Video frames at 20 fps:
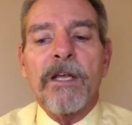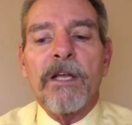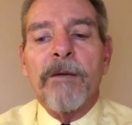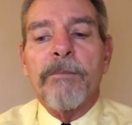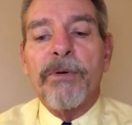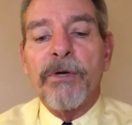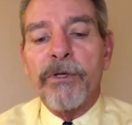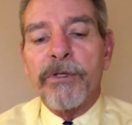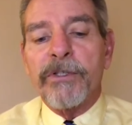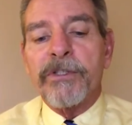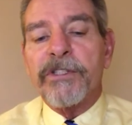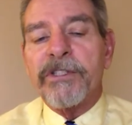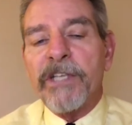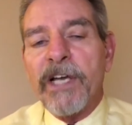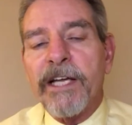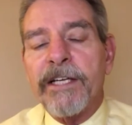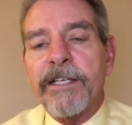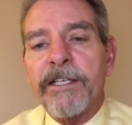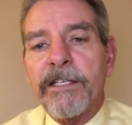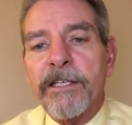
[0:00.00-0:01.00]
Putin
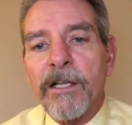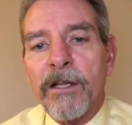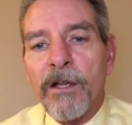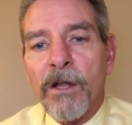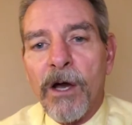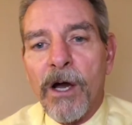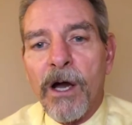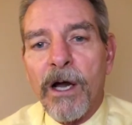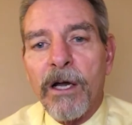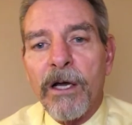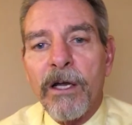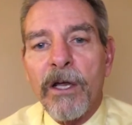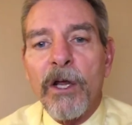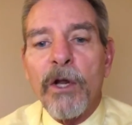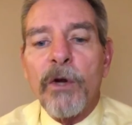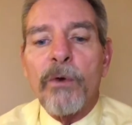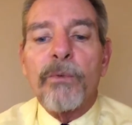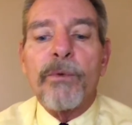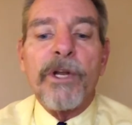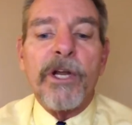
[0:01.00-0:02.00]
signed into law
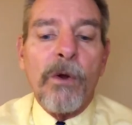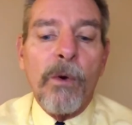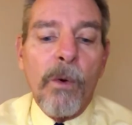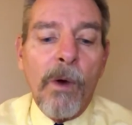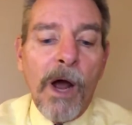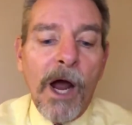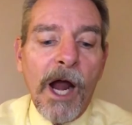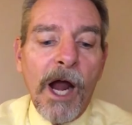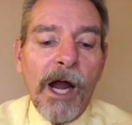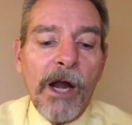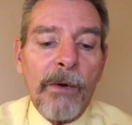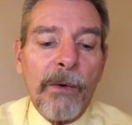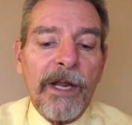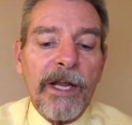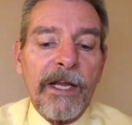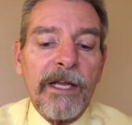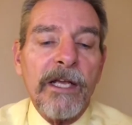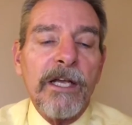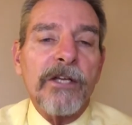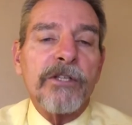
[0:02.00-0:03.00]

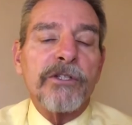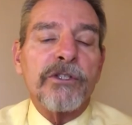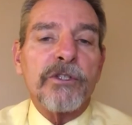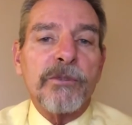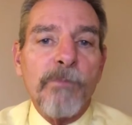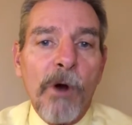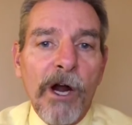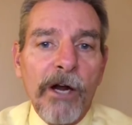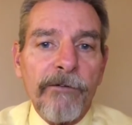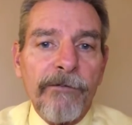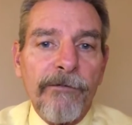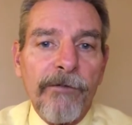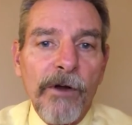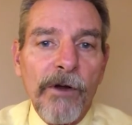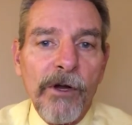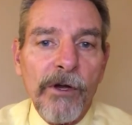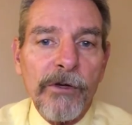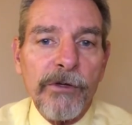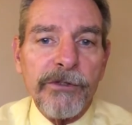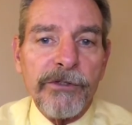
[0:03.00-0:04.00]
requiring
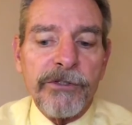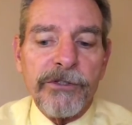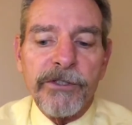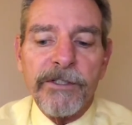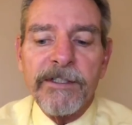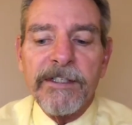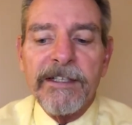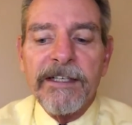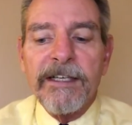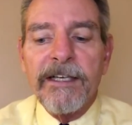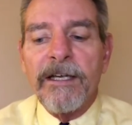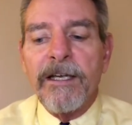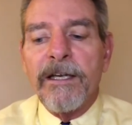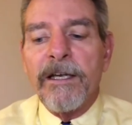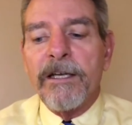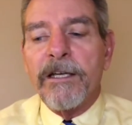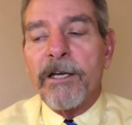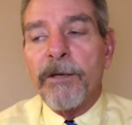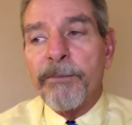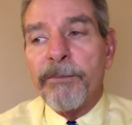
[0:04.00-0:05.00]
smartphones,
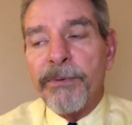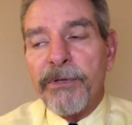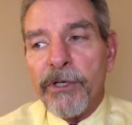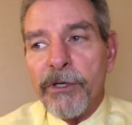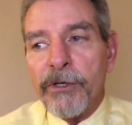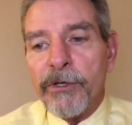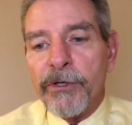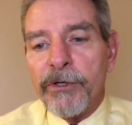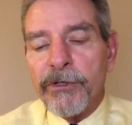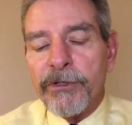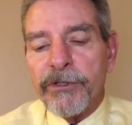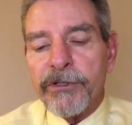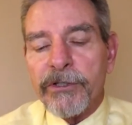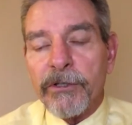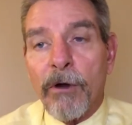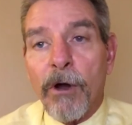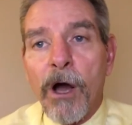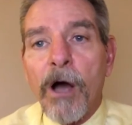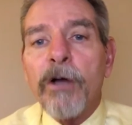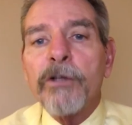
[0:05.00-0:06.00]
computers,
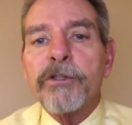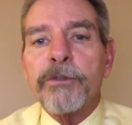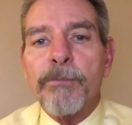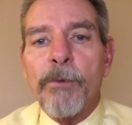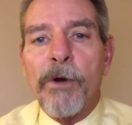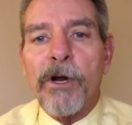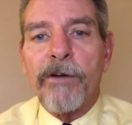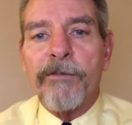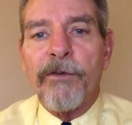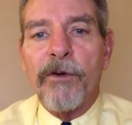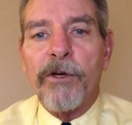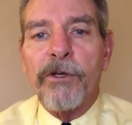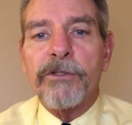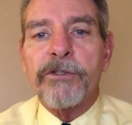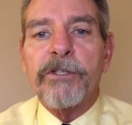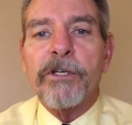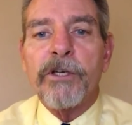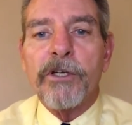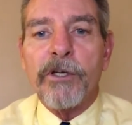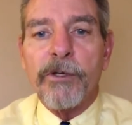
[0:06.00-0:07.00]
all
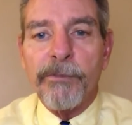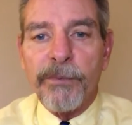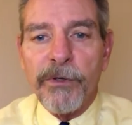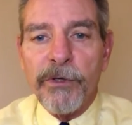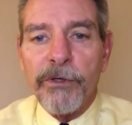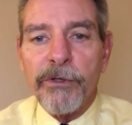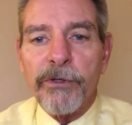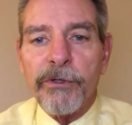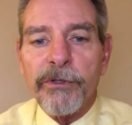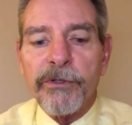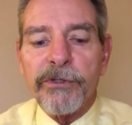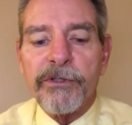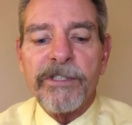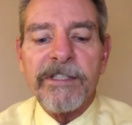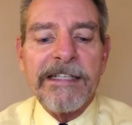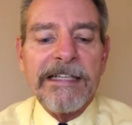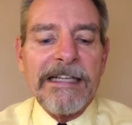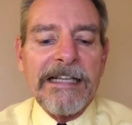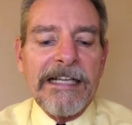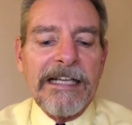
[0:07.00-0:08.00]
smartphones, computers,
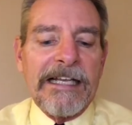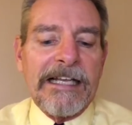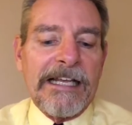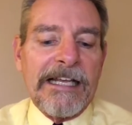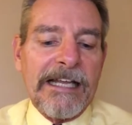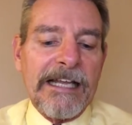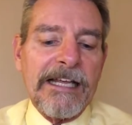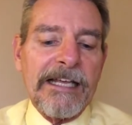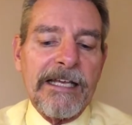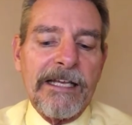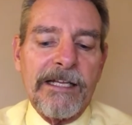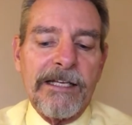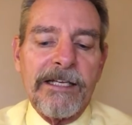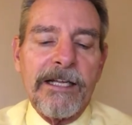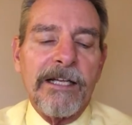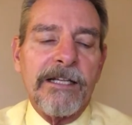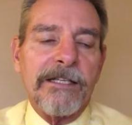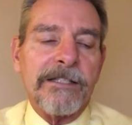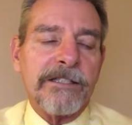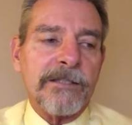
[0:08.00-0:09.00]

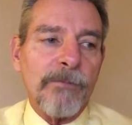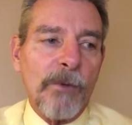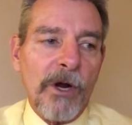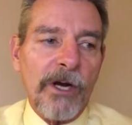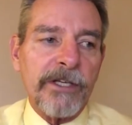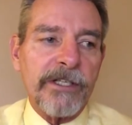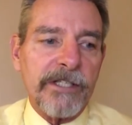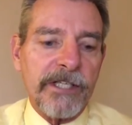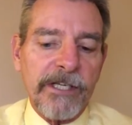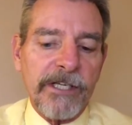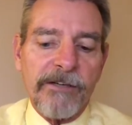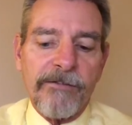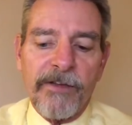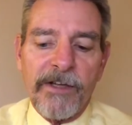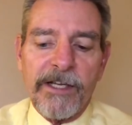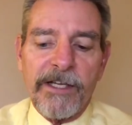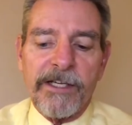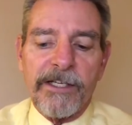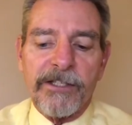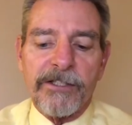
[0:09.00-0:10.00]
and smart
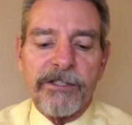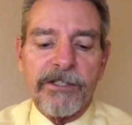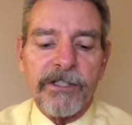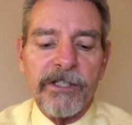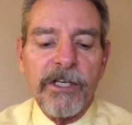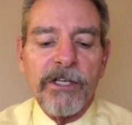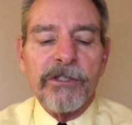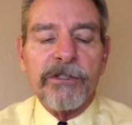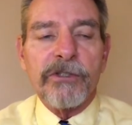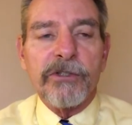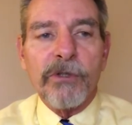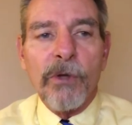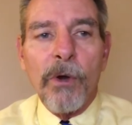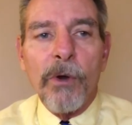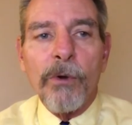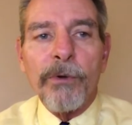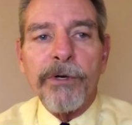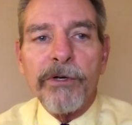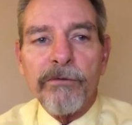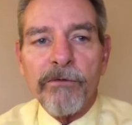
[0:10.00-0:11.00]
TVs
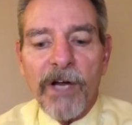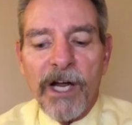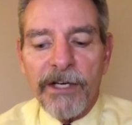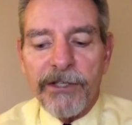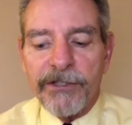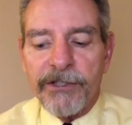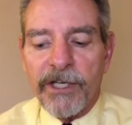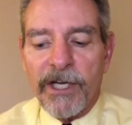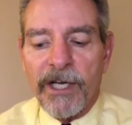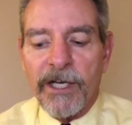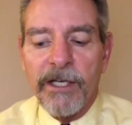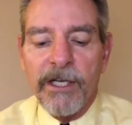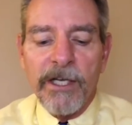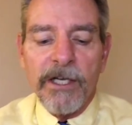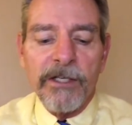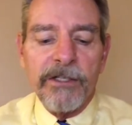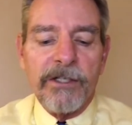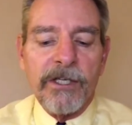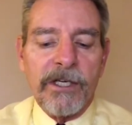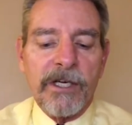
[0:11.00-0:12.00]
sold in Russia
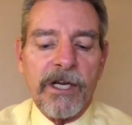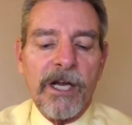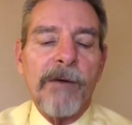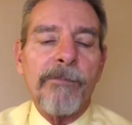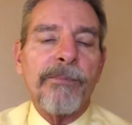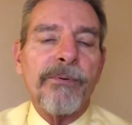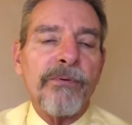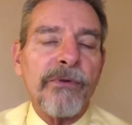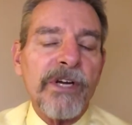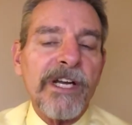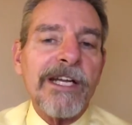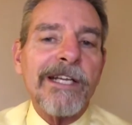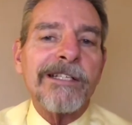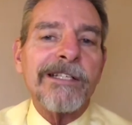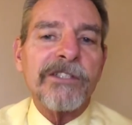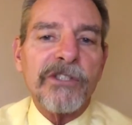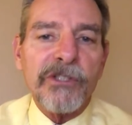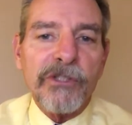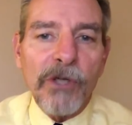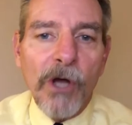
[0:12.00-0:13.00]
to come
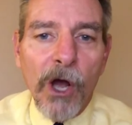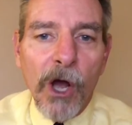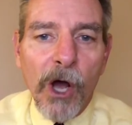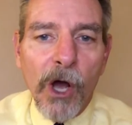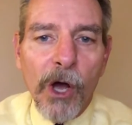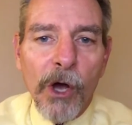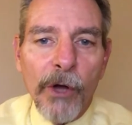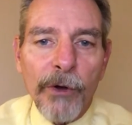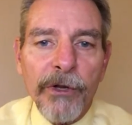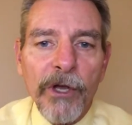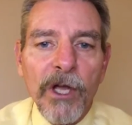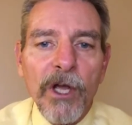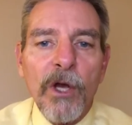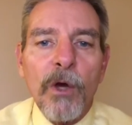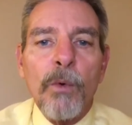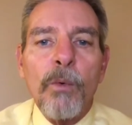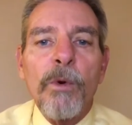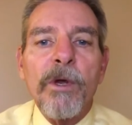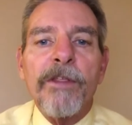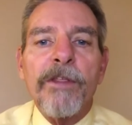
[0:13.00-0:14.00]
pre-installed
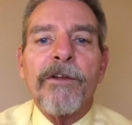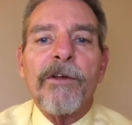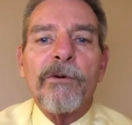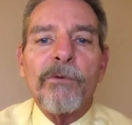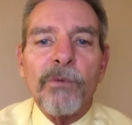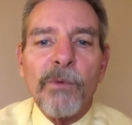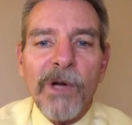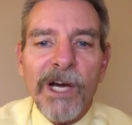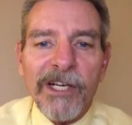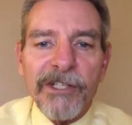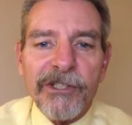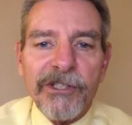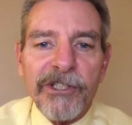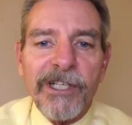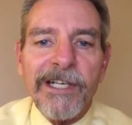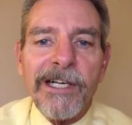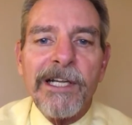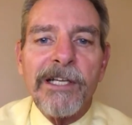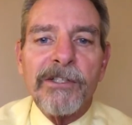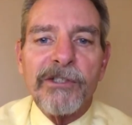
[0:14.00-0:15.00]
with
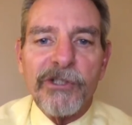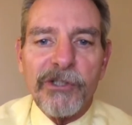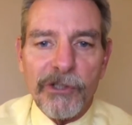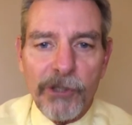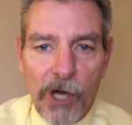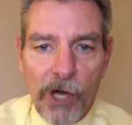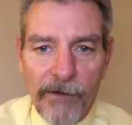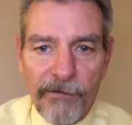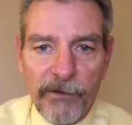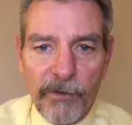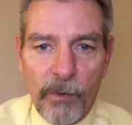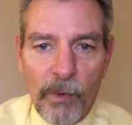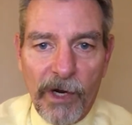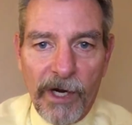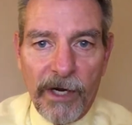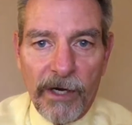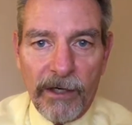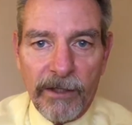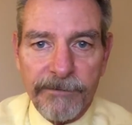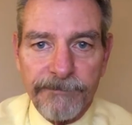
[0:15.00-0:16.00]
Russian
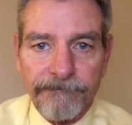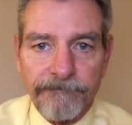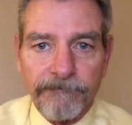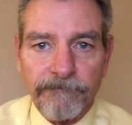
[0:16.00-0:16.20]
software.